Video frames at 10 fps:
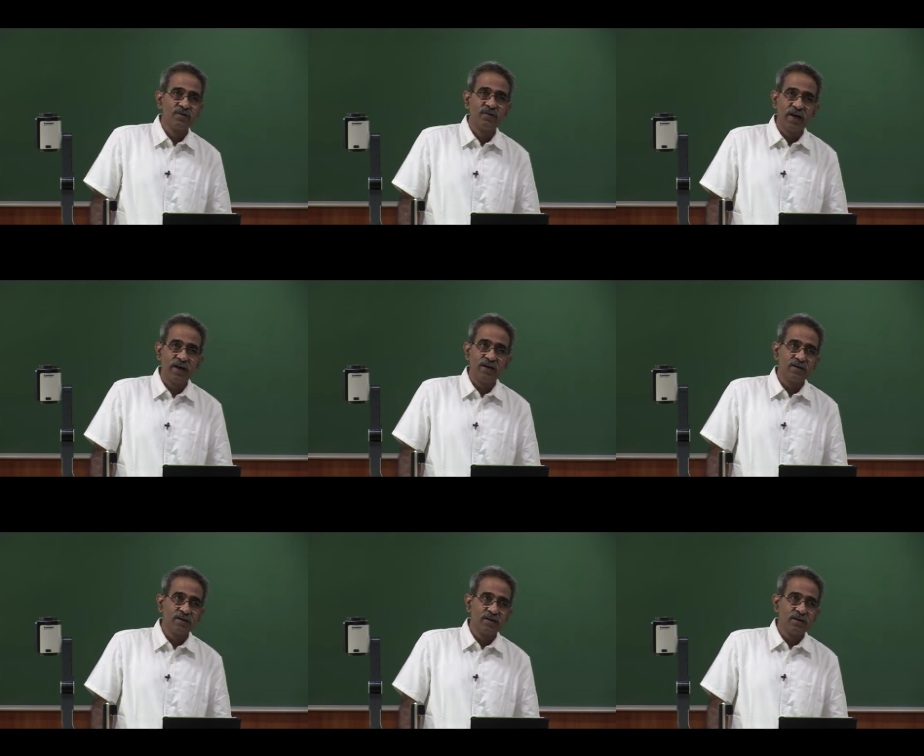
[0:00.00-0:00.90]
where
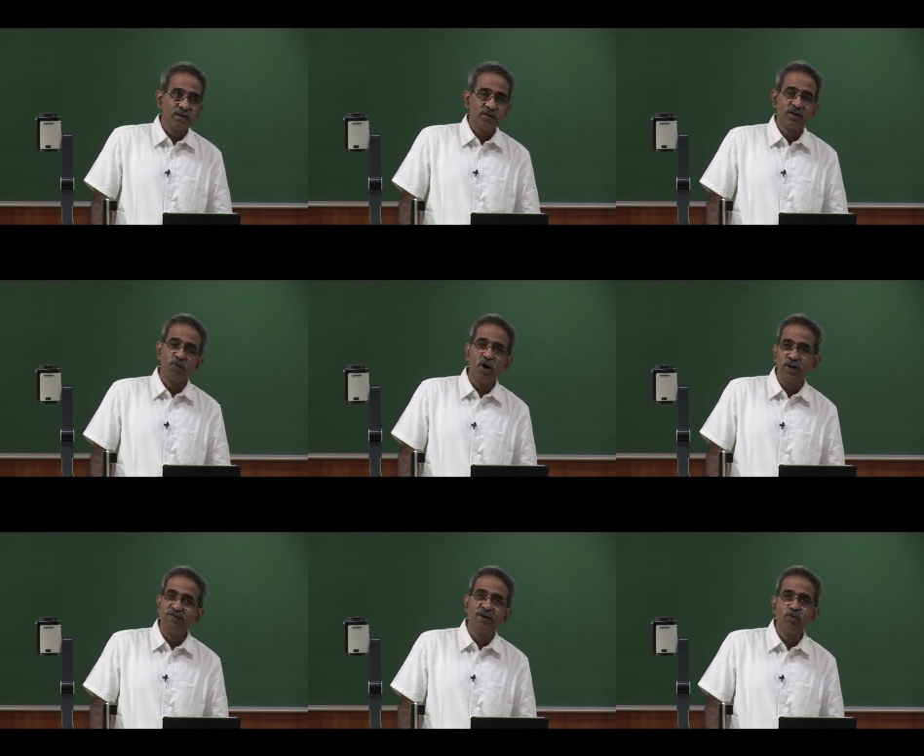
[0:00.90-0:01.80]
the
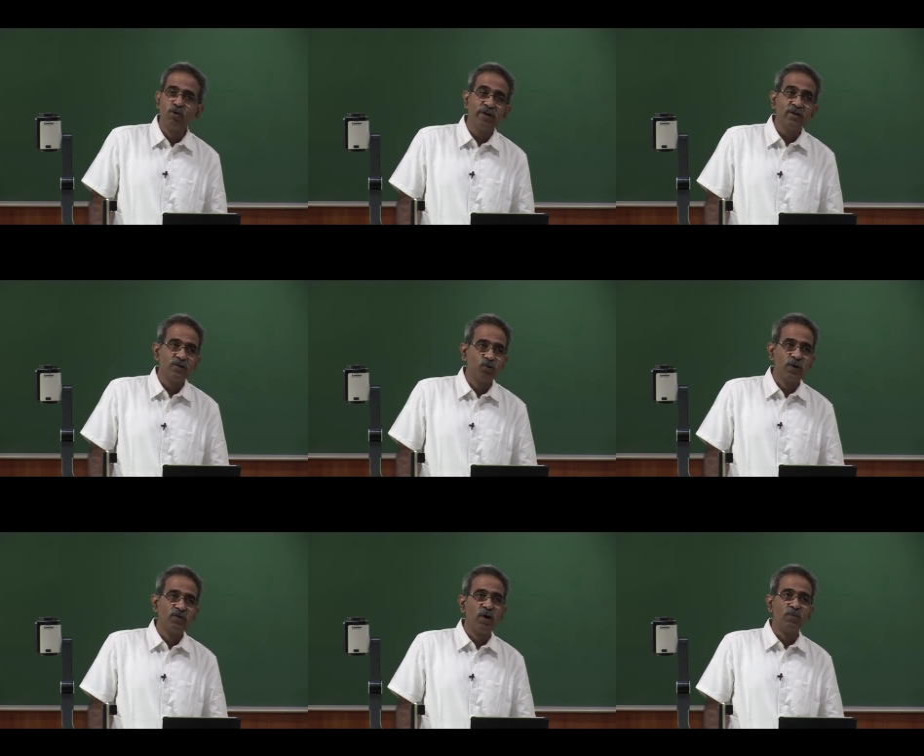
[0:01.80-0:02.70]
body will move with
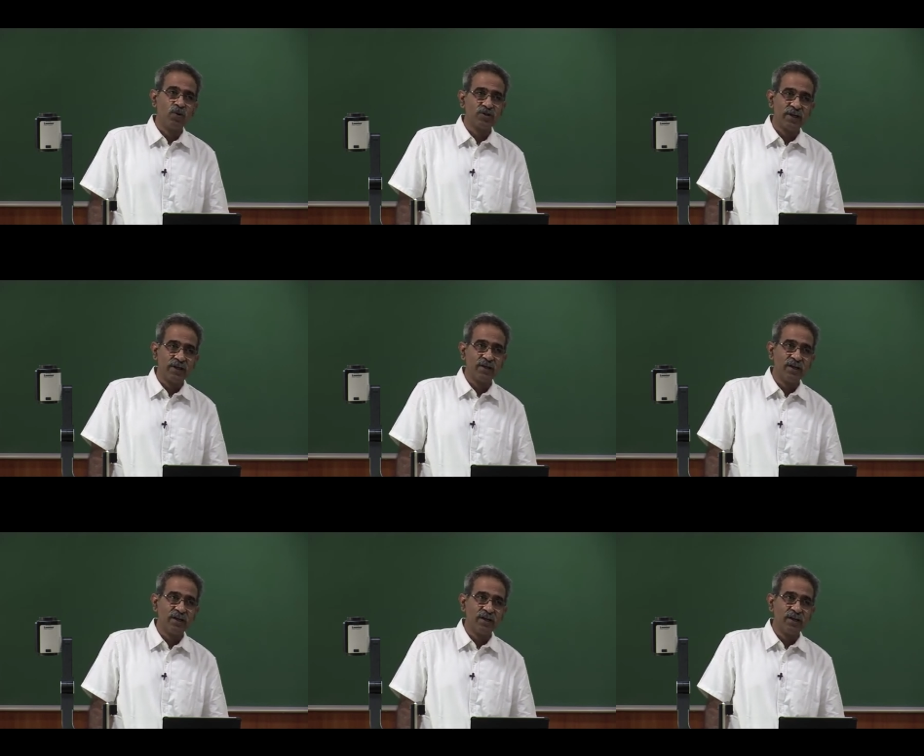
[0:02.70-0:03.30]
uniform motion.